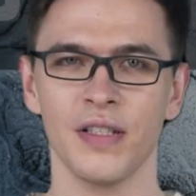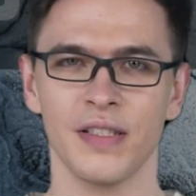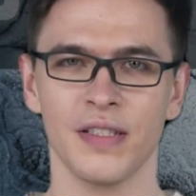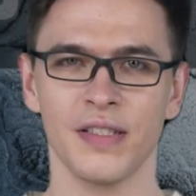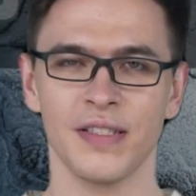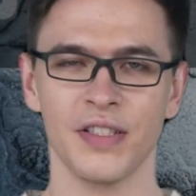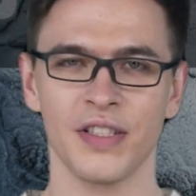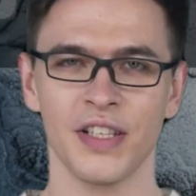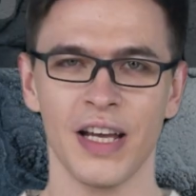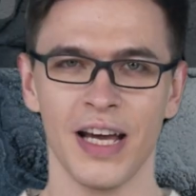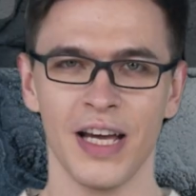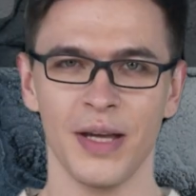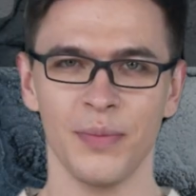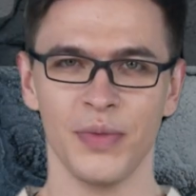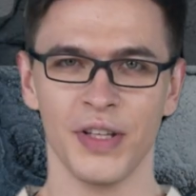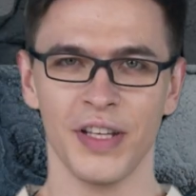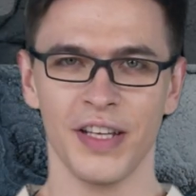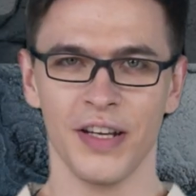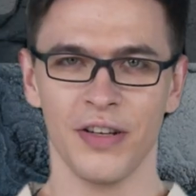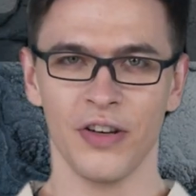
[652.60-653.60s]
is the time
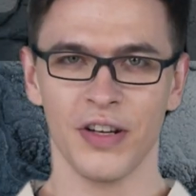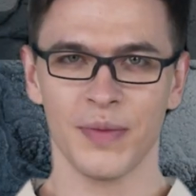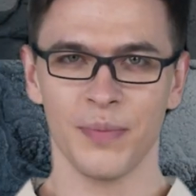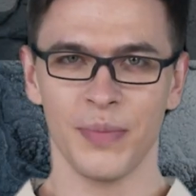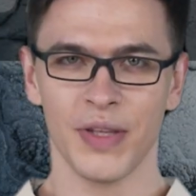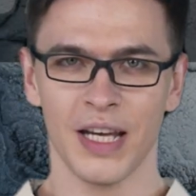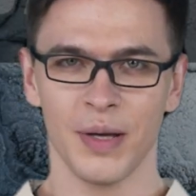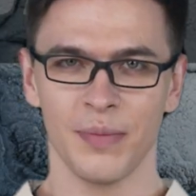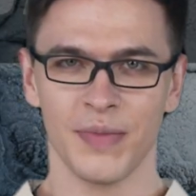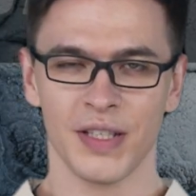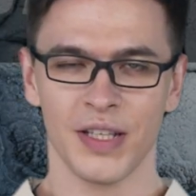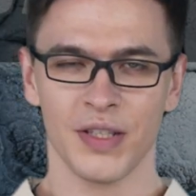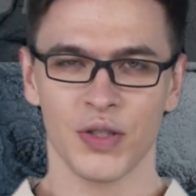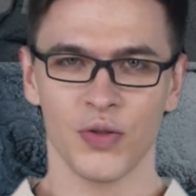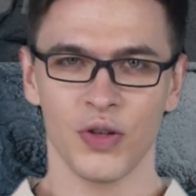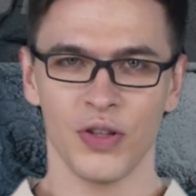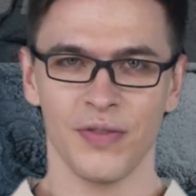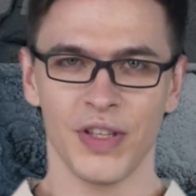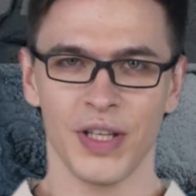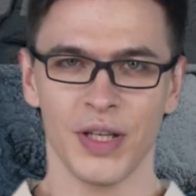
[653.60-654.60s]
when the Earth becomes
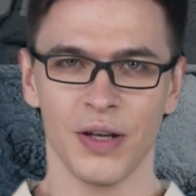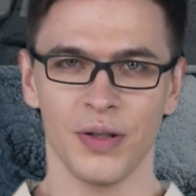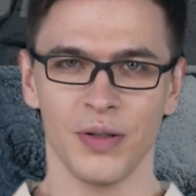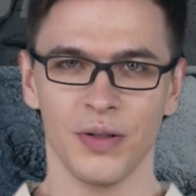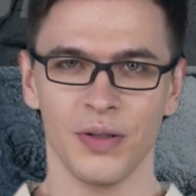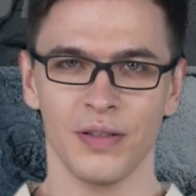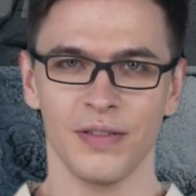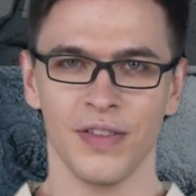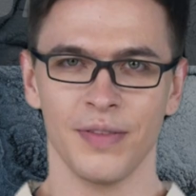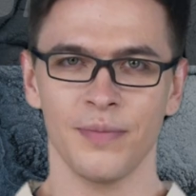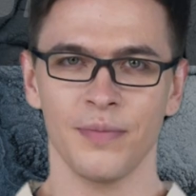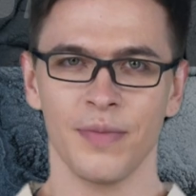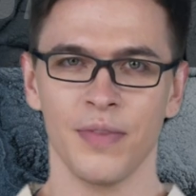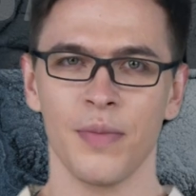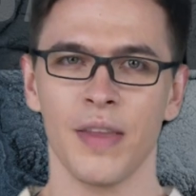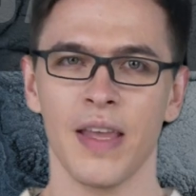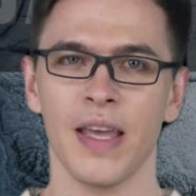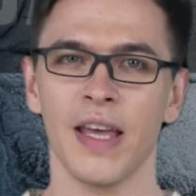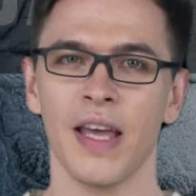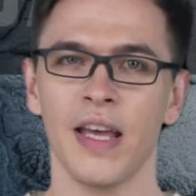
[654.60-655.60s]
extremely cold,
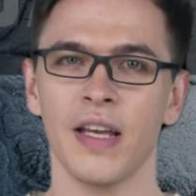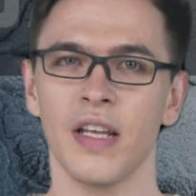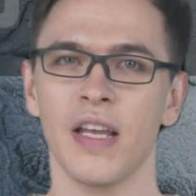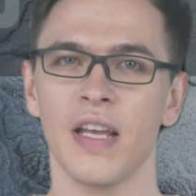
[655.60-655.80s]
and an